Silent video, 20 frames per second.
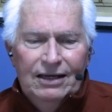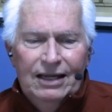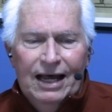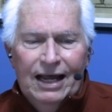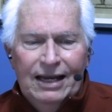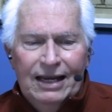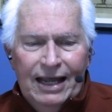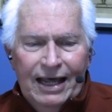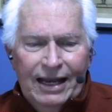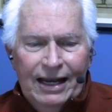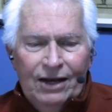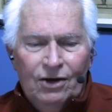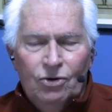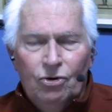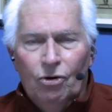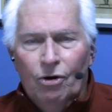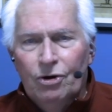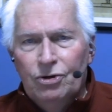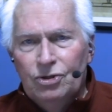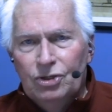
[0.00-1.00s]
I
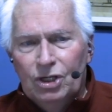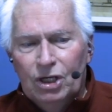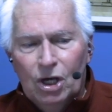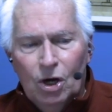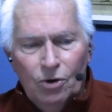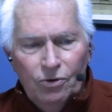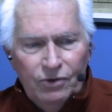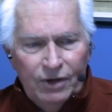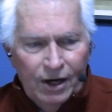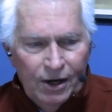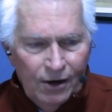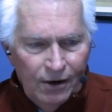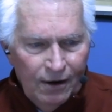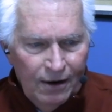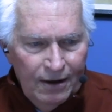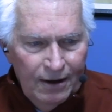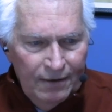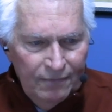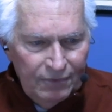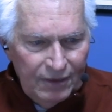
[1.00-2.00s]
encourage you to go there
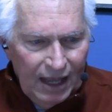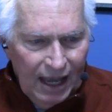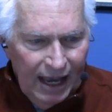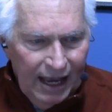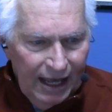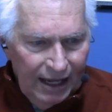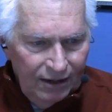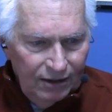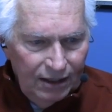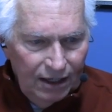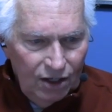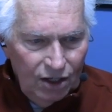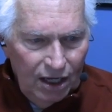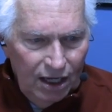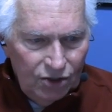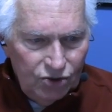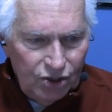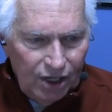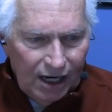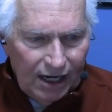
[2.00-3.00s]
and
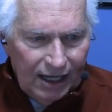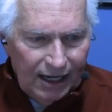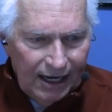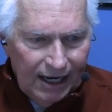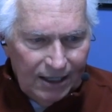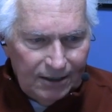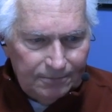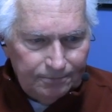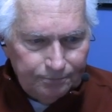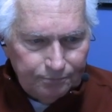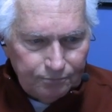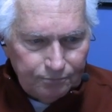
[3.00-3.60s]
check it out.